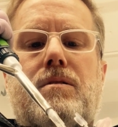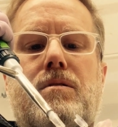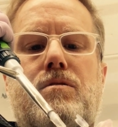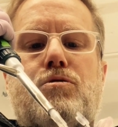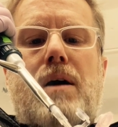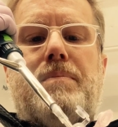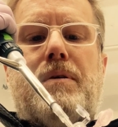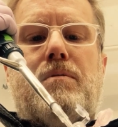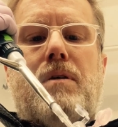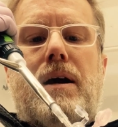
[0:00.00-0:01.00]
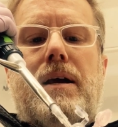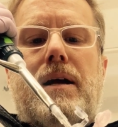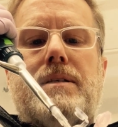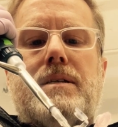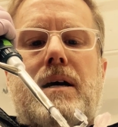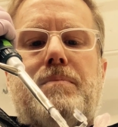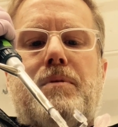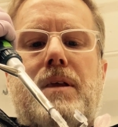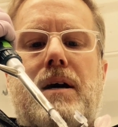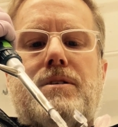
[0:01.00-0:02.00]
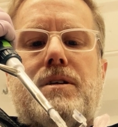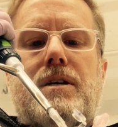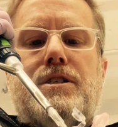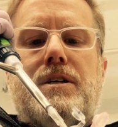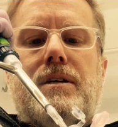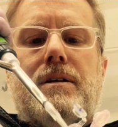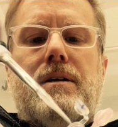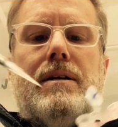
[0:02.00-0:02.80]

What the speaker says: drop it right on top without touching,